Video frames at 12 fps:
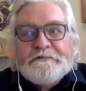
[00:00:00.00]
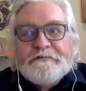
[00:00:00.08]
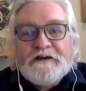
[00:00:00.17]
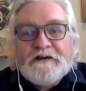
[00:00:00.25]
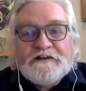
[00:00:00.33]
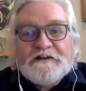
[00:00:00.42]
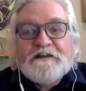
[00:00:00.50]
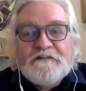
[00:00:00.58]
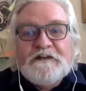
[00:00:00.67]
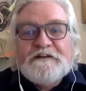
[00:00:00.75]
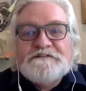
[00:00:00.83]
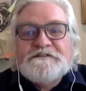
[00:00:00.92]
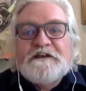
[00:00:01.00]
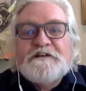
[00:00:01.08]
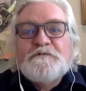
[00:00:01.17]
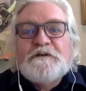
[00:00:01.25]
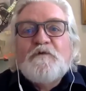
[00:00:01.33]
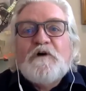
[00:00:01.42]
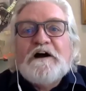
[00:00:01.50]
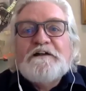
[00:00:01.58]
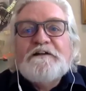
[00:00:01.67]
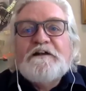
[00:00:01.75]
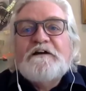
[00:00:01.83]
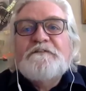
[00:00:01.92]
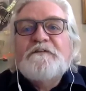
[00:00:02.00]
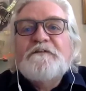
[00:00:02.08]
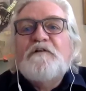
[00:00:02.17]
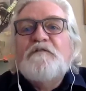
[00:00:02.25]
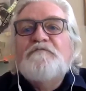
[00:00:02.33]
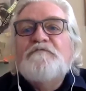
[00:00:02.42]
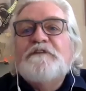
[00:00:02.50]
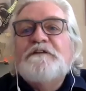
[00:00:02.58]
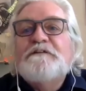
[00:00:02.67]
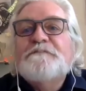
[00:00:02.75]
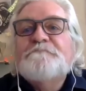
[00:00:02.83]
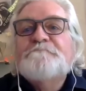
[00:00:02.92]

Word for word: The idea then is that we wind down the coal fleet